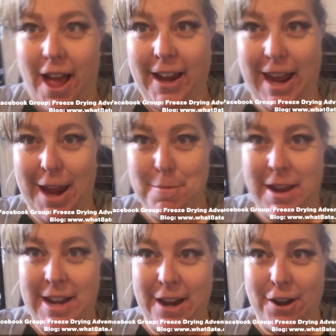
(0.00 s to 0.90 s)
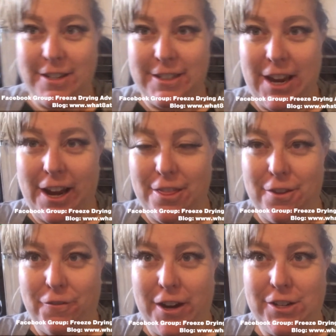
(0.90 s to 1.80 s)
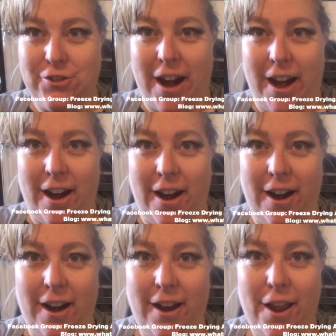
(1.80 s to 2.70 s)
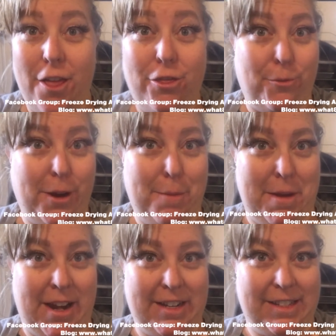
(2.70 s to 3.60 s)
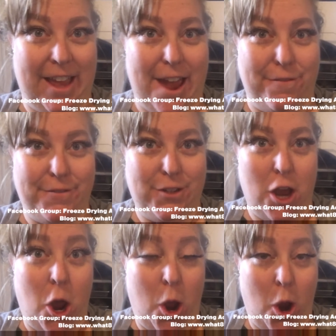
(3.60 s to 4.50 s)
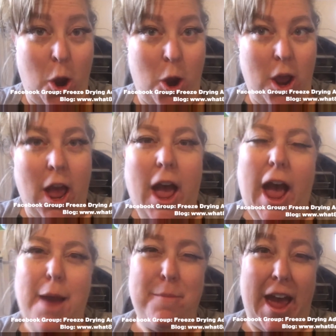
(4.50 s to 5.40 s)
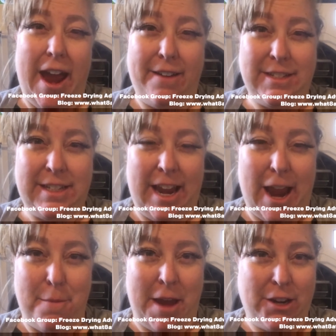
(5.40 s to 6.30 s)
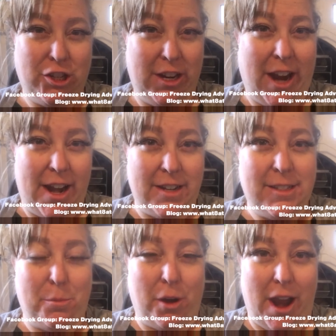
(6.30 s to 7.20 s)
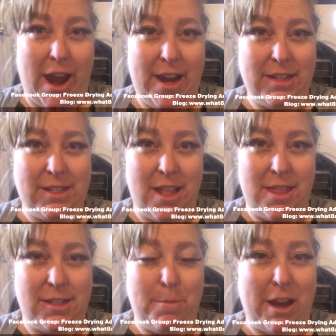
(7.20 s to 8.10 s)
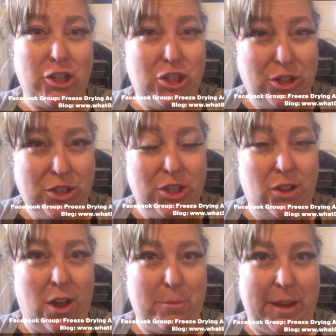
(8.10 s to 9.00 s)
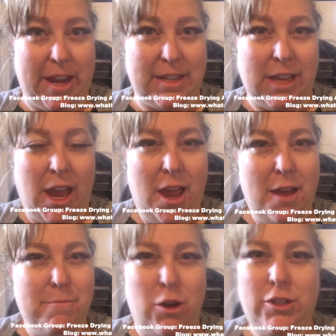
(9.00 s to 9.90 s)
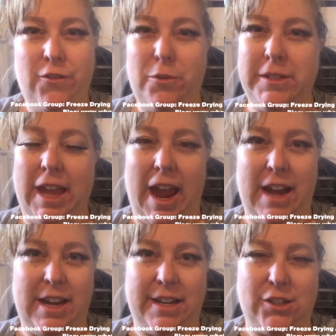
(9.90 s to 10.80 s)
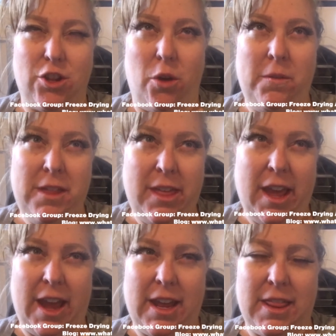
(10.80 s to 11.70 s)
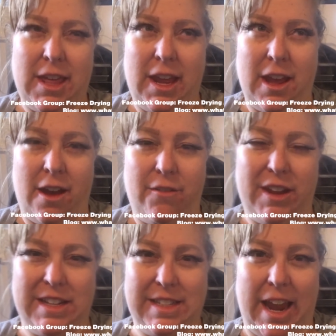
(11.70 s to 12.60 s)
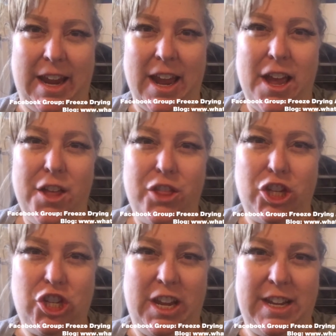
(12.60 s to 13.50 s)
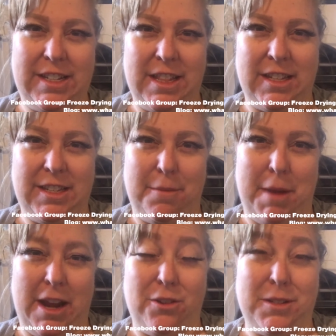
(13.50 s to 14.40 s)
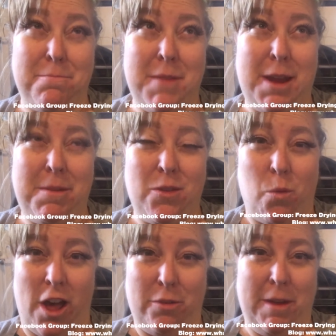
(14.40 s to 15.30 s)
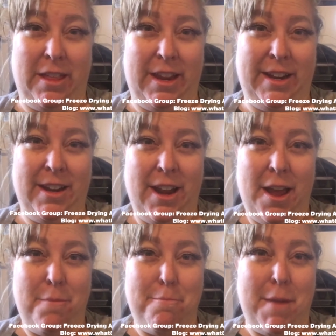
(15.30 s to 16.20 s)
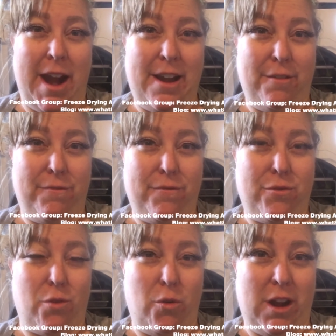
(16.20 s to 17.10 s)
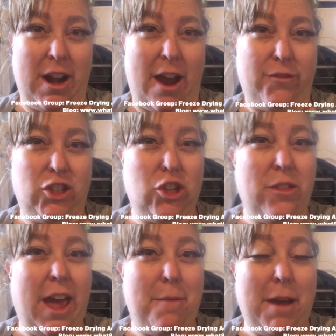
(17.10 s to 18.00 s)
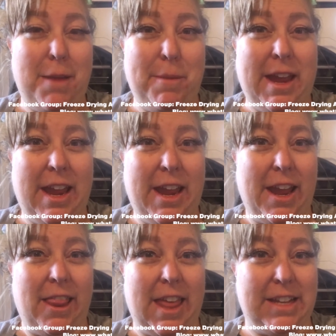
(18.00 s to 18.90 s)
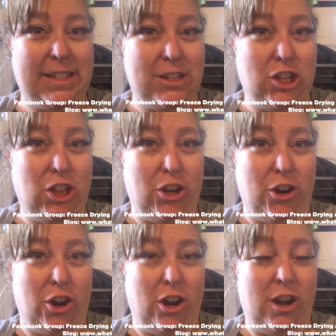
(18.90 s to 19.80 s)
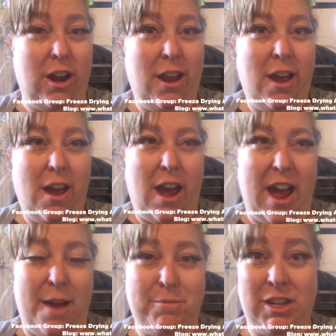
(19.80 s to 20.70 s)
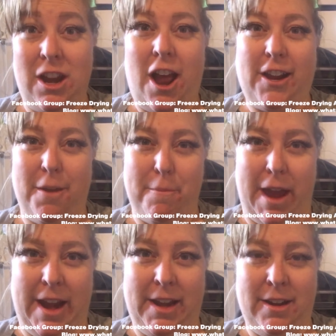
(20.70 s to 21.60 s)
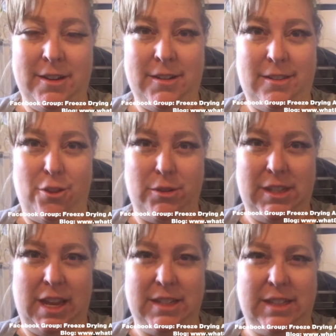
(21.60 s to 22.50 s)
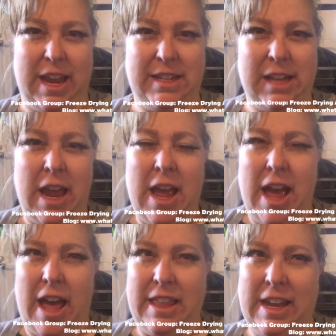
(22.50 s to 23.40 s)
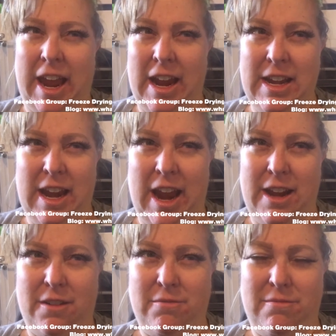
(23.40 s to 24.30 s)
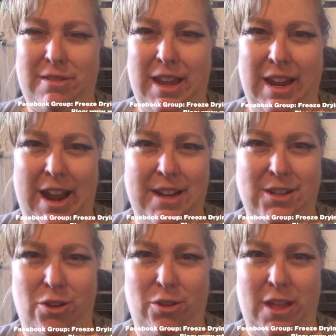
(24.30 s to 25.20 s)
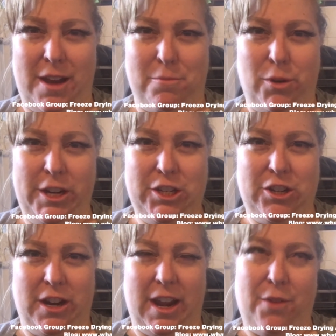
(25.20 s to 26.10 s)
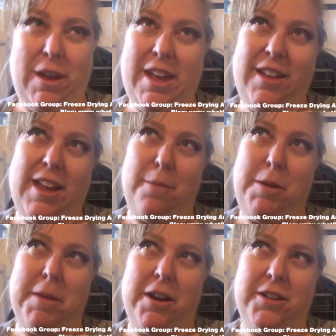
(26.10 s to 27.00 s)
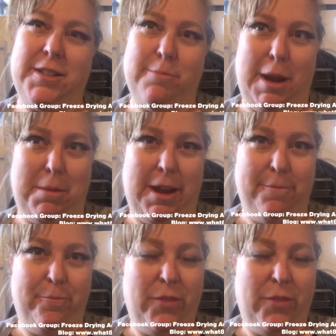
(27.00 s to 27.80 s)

I came in here to check on the freeze dryer three minutes left. I'm, I have to say, I'm actually kind of surprised that this batch took so long because most of it was candy. So the only thing I can think of is like the cheese and the tomatoes, maybe the watermelon might have thrown it off. So that might be lesson to learn um, to not combine those things because the candy I don't think has a whole lot of moisture in it. Well, gummy bears, maybe.